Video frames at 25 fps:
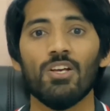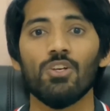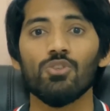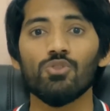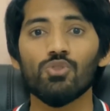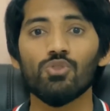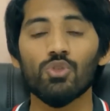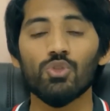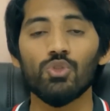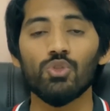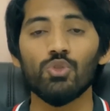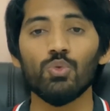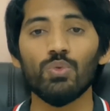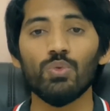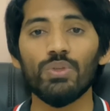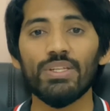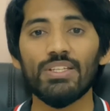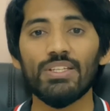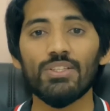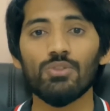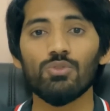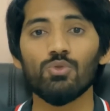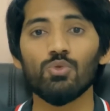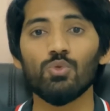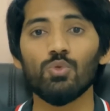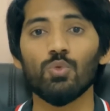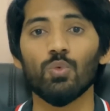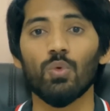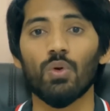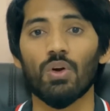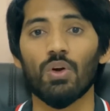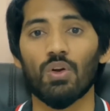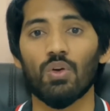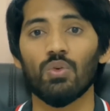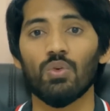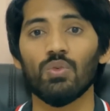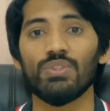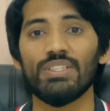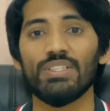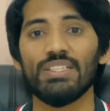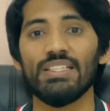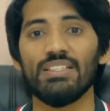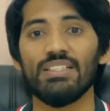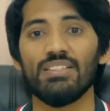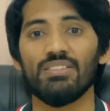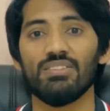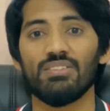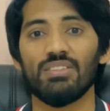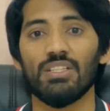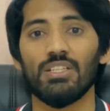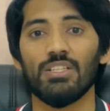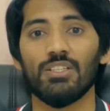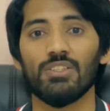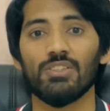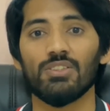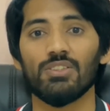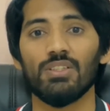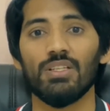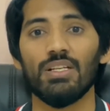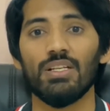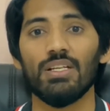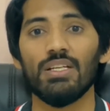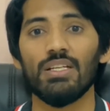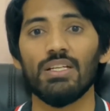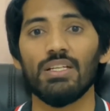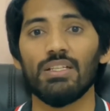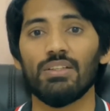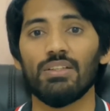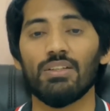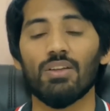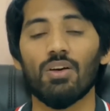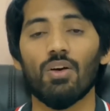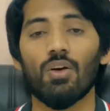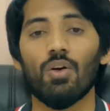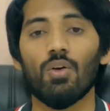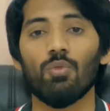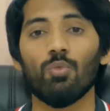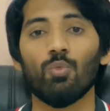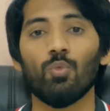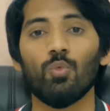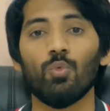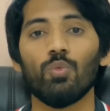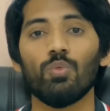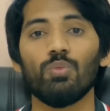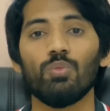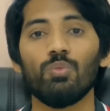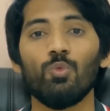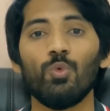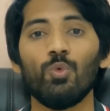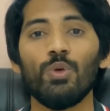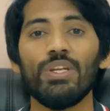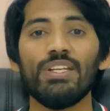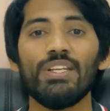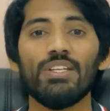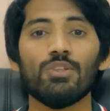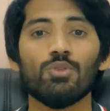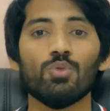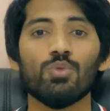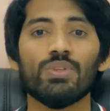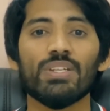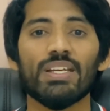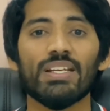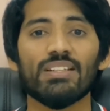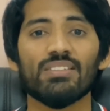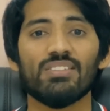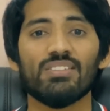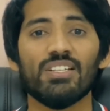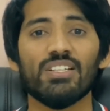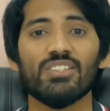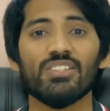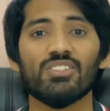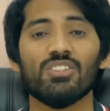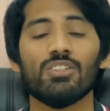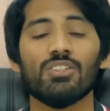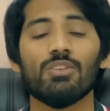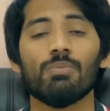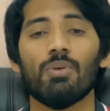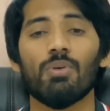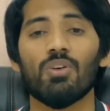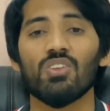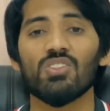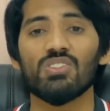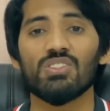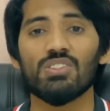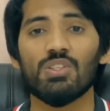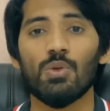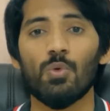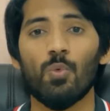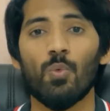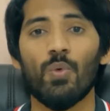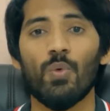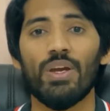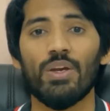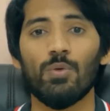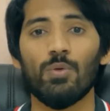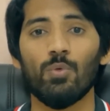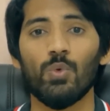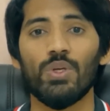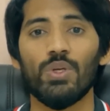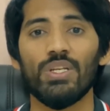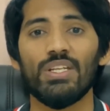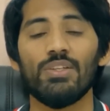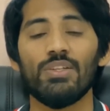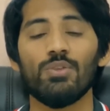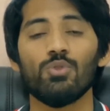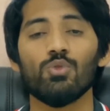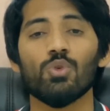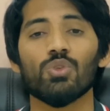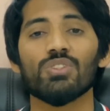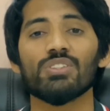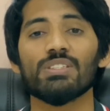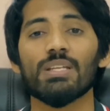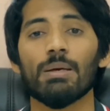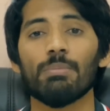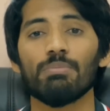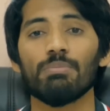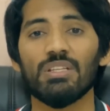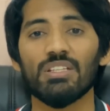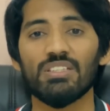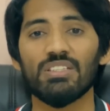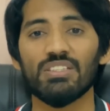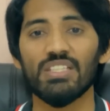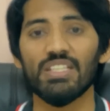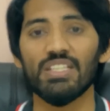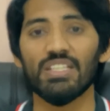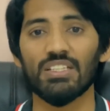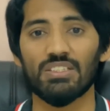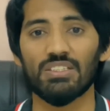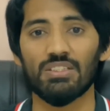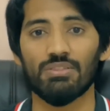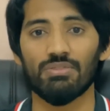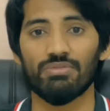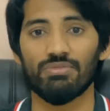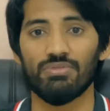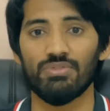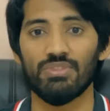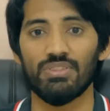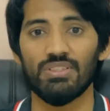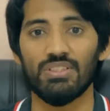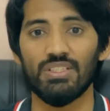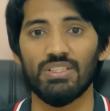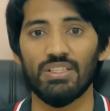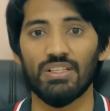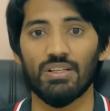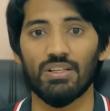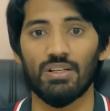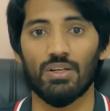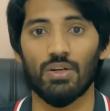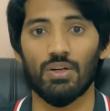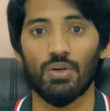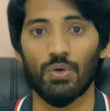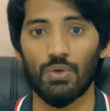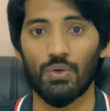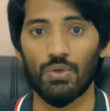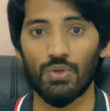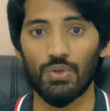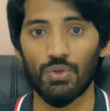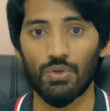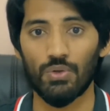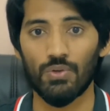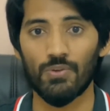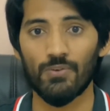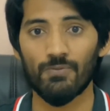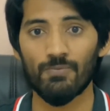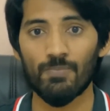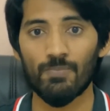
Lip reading: So you need to work on these things. We need to take things in a positive way, we need to accept the things if they are good,